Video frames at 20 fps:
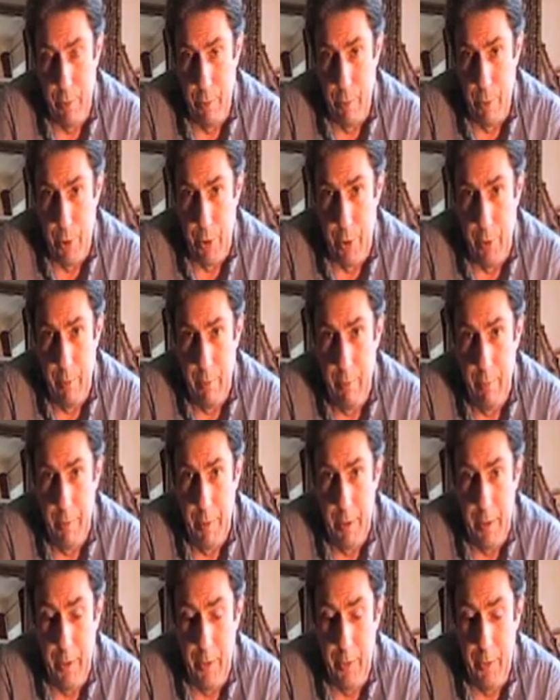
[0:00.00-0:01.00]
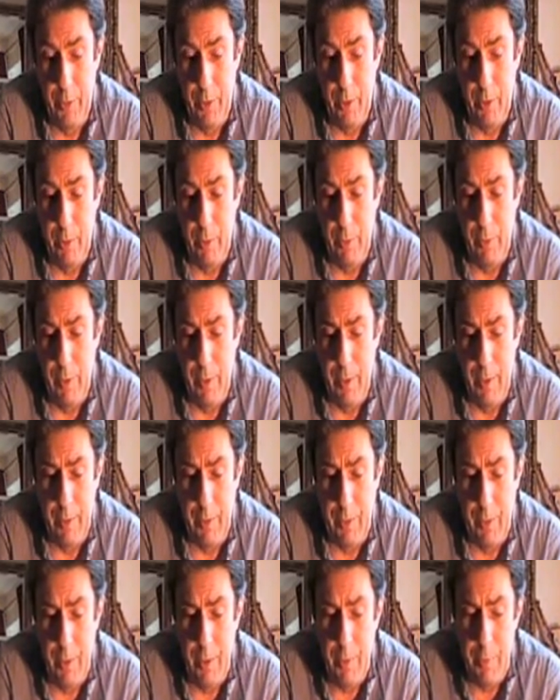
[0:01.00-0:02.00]
of caution, because
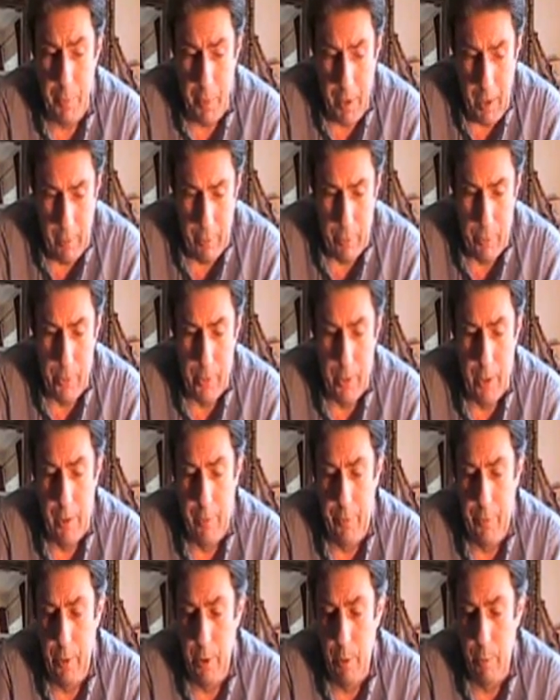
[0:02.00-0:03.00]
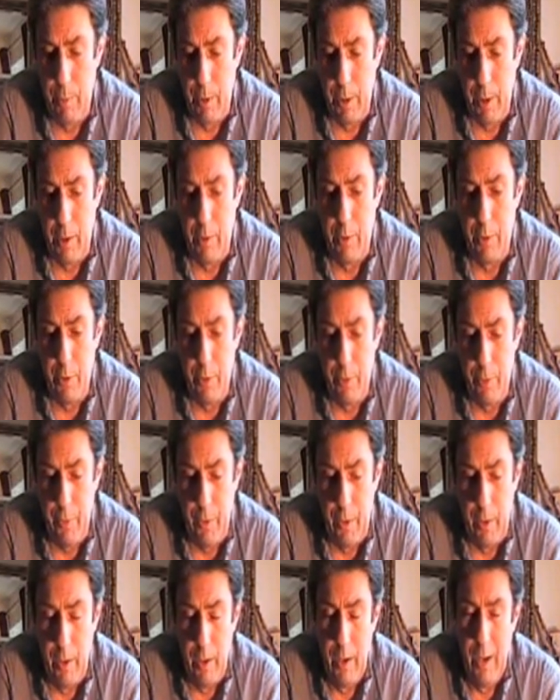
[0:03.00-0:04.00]
this is powerful stuff. You don't want to go too
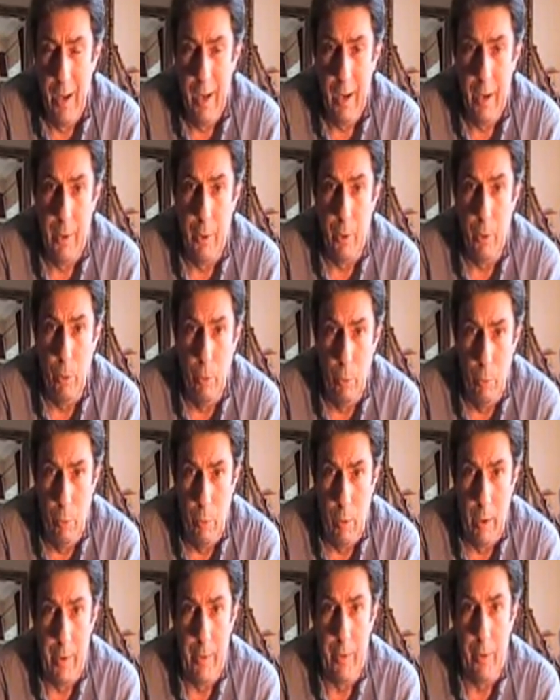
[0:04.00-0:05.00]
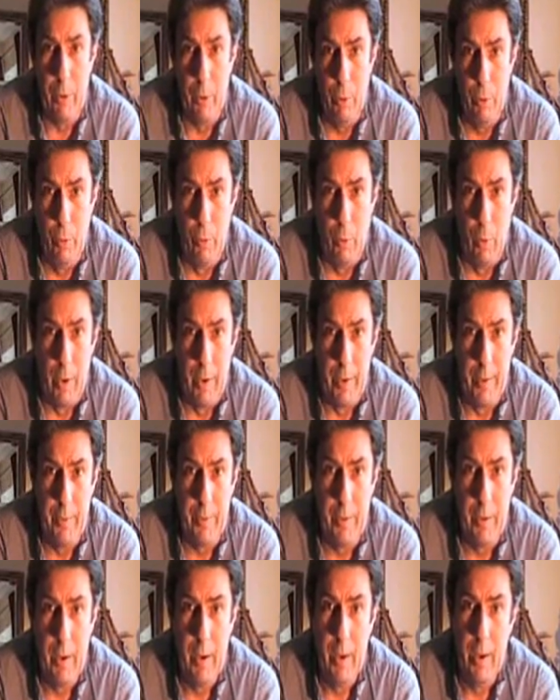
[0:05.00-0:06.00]
far, and
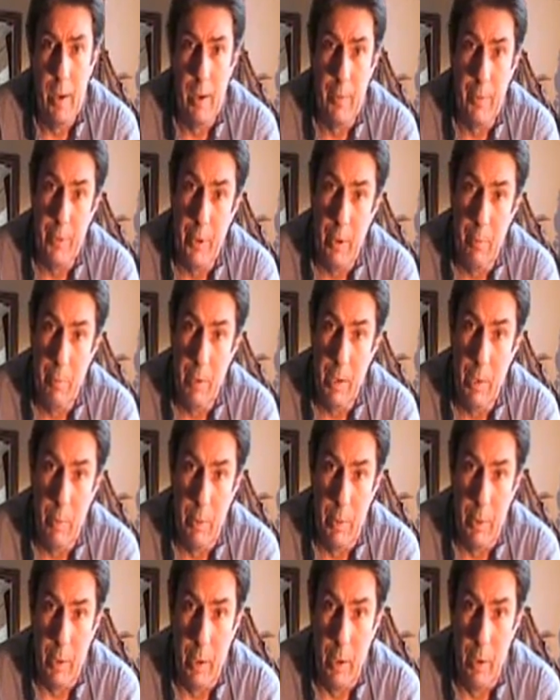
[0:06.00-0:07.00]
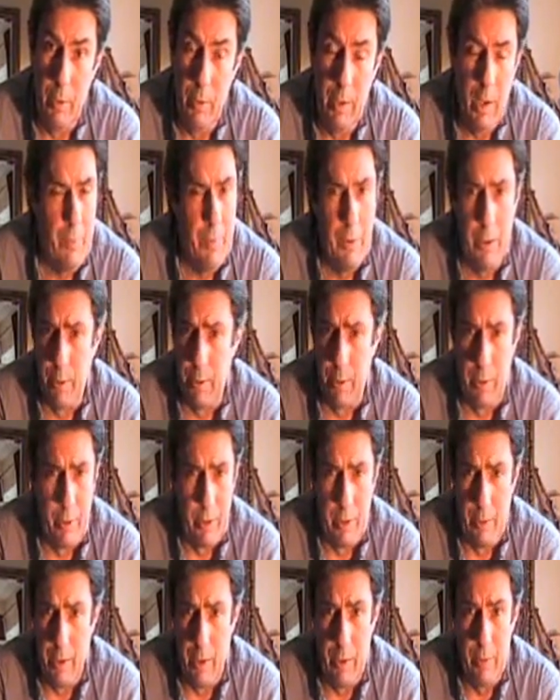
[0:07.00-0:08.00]
always have somebody with you. Never do it
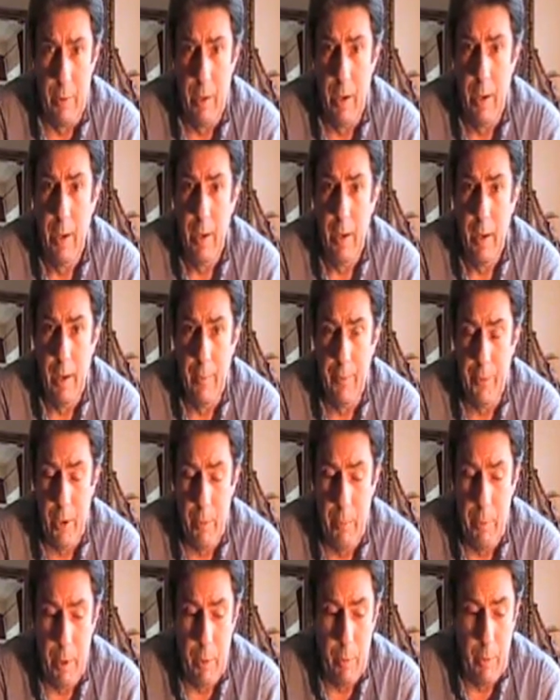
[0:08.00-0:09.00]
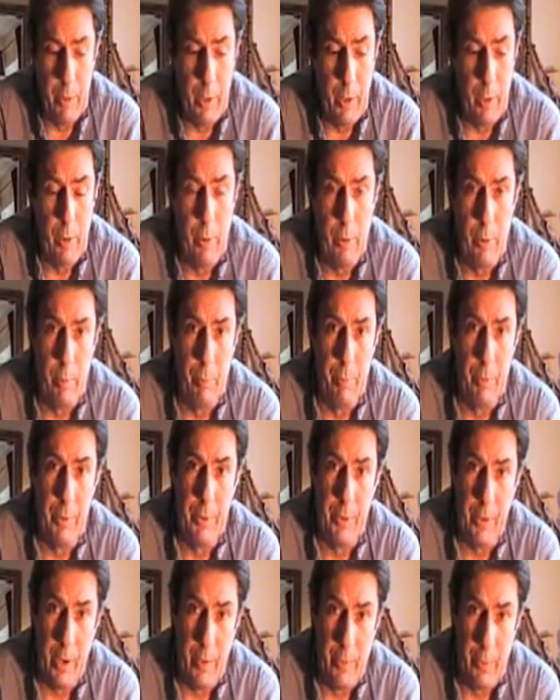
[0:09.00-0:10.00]
on your own. Have somebody with you who
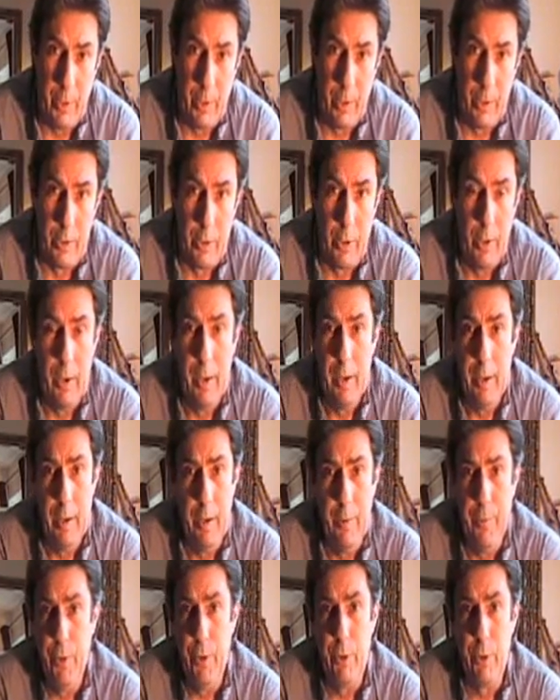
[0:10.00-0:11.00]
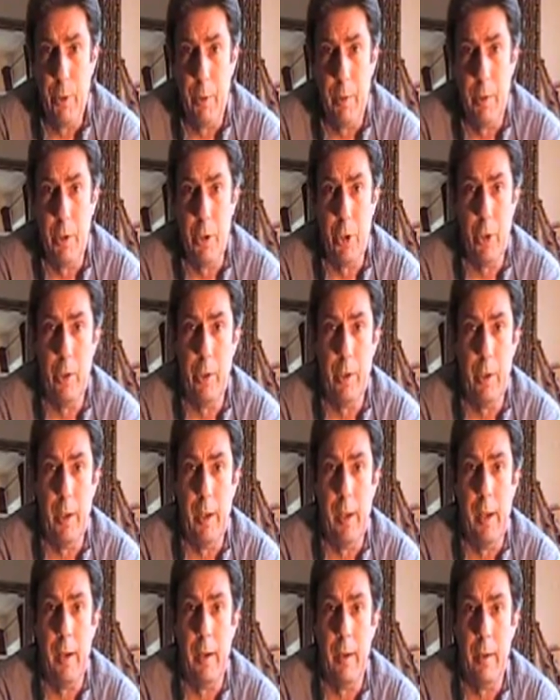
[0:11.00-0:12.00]
can safeguard you. If you're doing
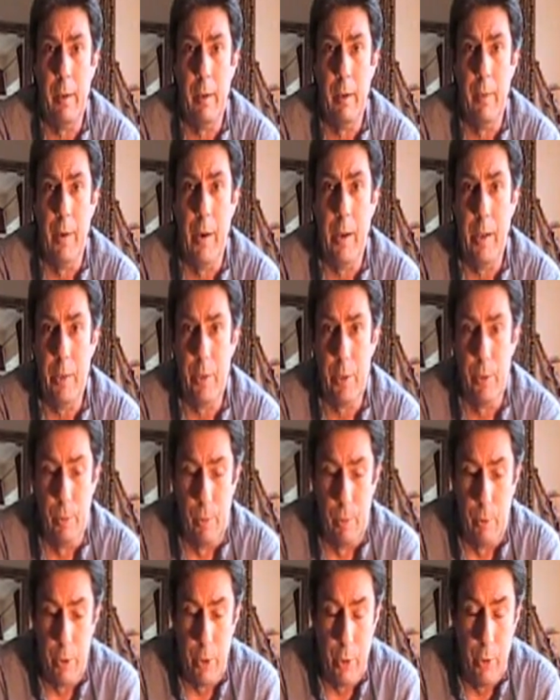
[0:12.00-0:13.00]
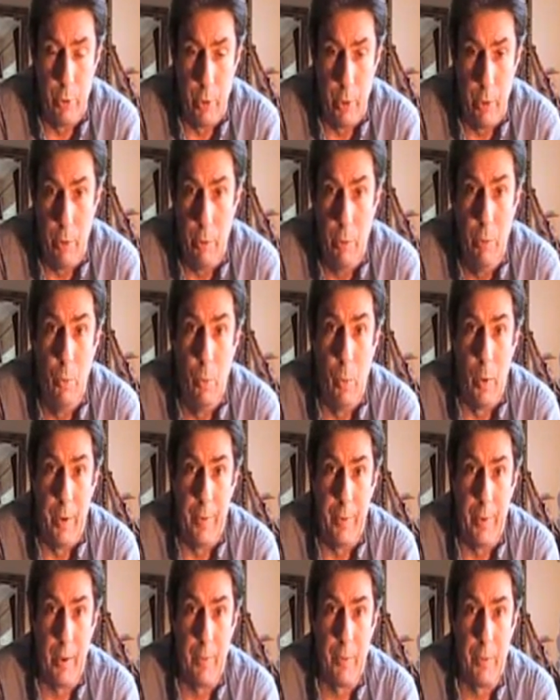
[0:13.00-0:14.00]
journeying of any sort, you should
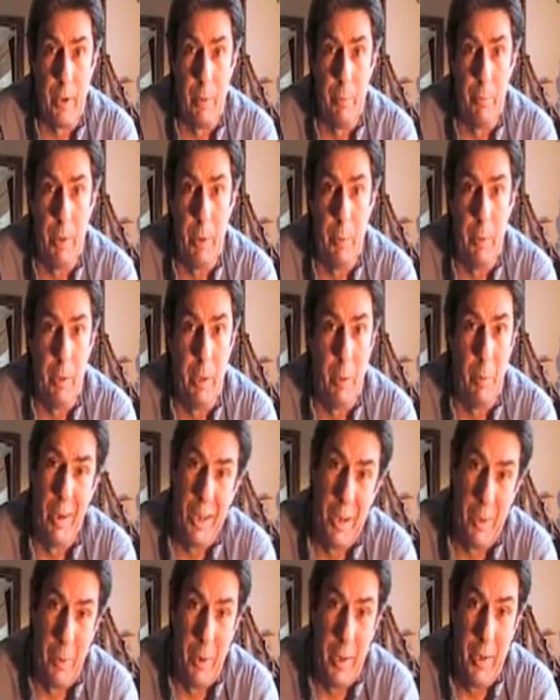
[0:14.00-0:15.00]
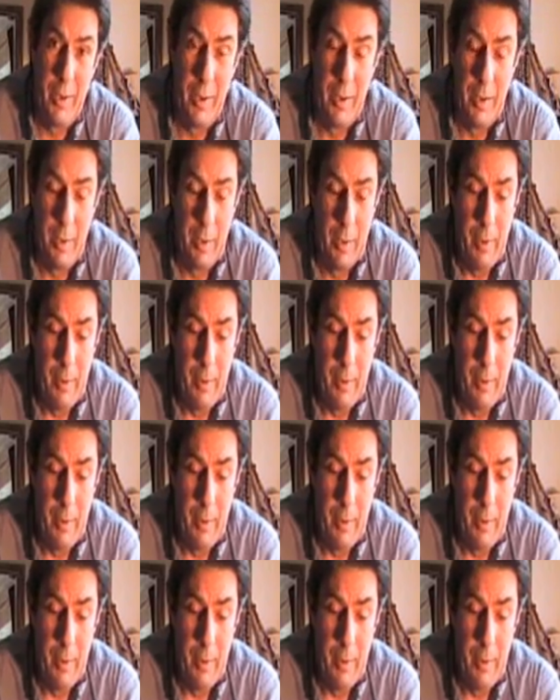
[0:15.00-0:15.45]
always have somebody with you anyway.